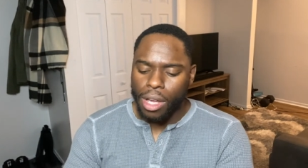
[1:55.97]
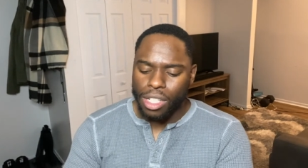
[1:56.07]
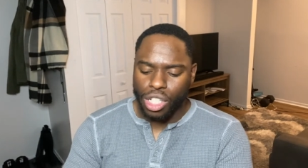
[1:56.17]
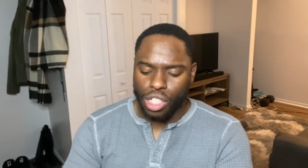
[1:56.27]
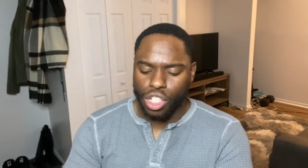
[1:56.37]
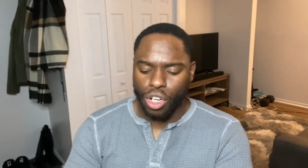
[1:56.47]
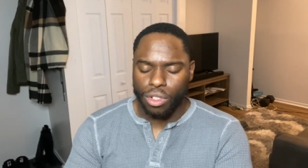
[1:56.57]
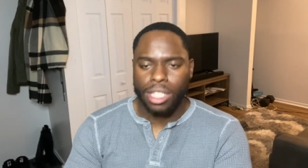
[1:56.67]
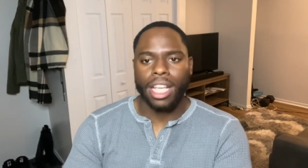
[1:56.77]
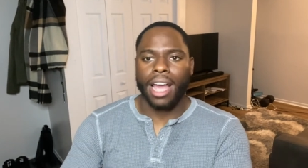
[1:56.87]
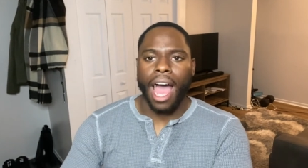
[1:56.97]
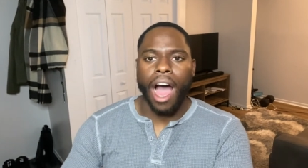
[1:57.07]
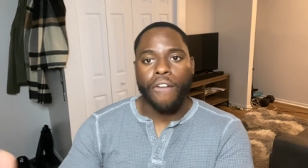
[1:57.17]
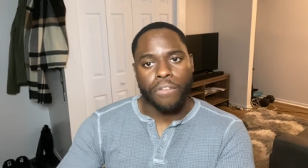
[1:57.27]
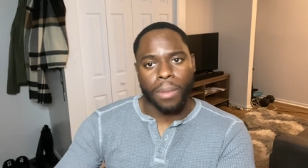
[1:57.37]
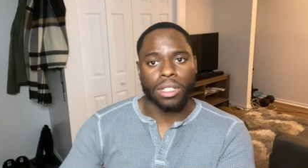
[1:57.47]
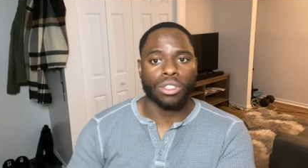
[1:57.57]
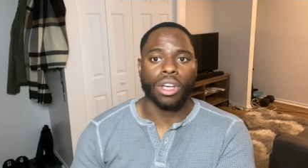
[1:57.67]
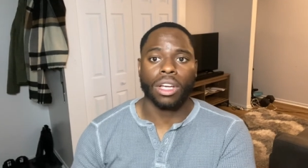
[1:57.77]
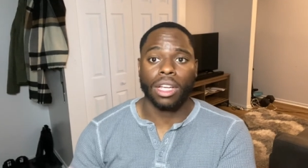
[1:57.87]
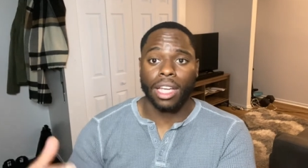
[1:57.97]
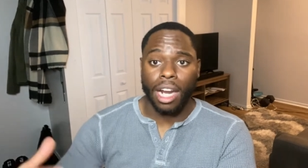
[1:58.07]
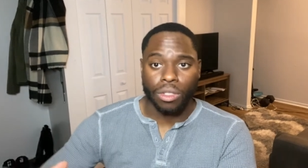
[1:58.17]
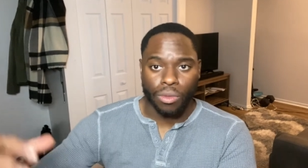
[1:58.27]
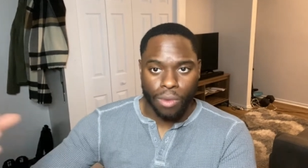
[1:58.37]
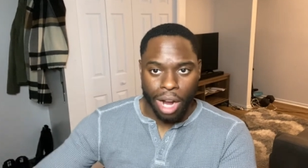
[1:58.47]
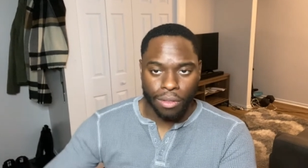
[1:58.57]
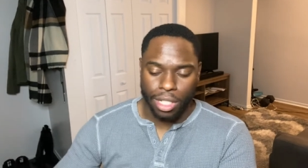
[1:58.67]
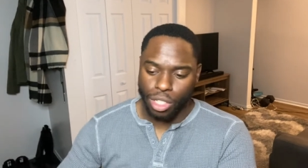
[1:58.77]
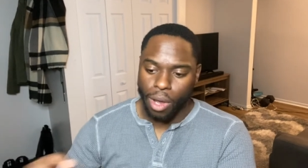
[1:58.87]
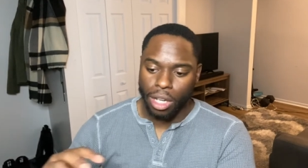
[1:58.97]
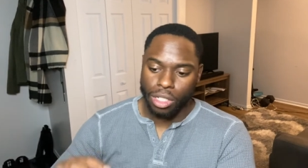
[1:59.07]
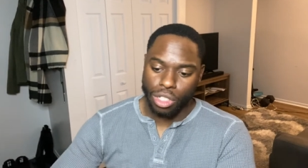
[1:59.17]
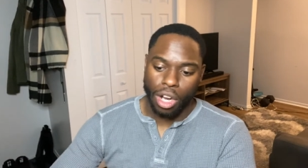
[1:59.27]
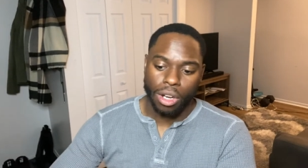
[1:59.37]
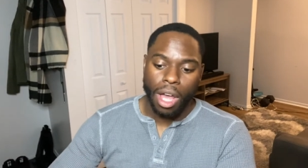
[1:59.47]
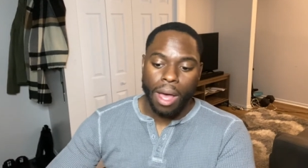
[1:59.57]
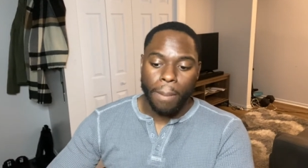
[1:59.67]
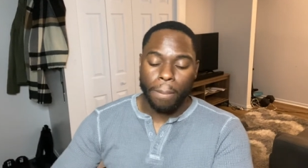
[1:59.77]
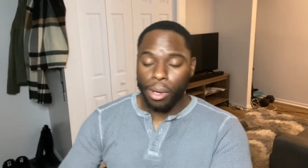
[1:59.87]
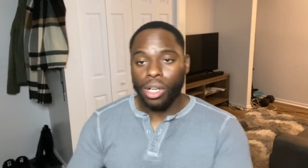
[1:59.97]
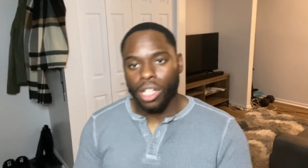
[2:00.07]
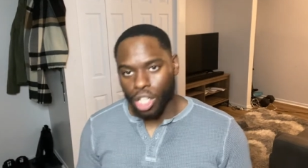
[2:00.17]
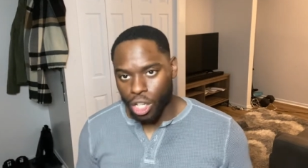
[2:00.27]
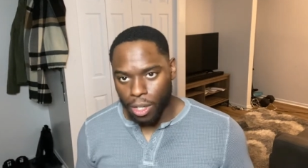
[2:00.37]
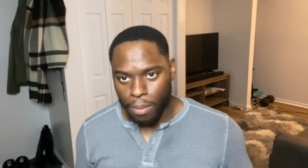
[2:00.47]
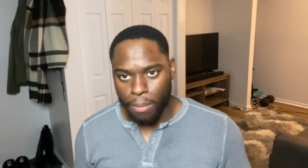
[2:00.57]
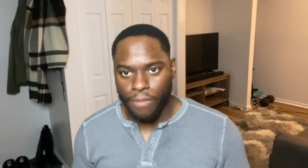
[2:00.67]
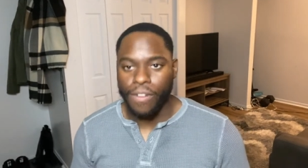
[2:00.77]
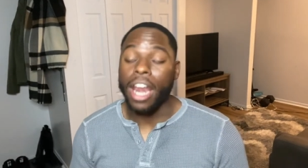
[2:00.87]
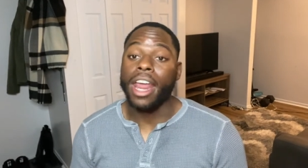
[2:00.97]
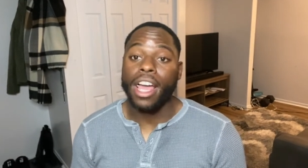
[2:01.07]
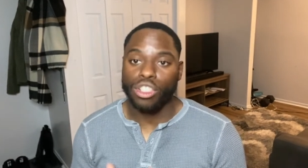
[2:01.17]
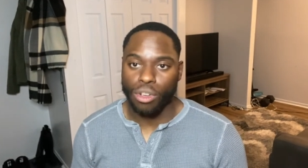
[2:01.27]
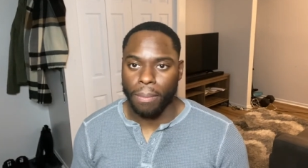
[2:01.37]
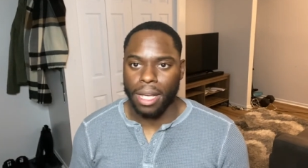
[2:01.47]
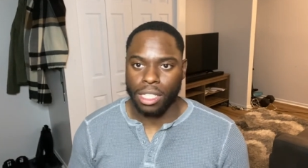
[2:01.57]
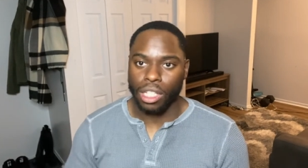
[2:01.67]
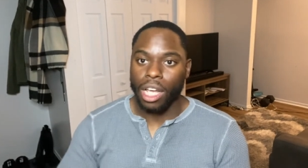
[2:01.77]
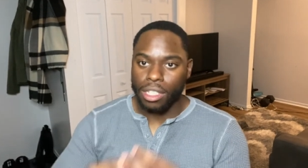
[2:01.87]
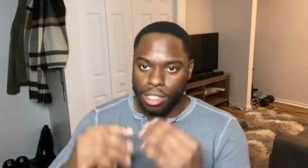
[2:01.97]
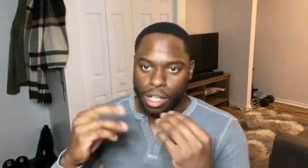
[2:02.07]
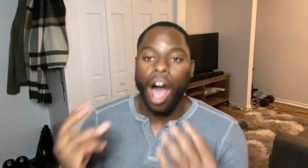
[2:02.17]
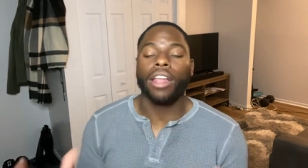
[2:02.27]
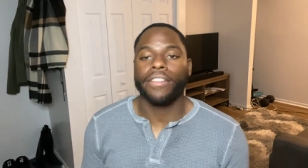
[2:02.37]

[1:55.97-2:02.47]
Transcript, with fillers: just you know seeing it out for myself so i could get out the rat race so i could start building a good financial base a, a solid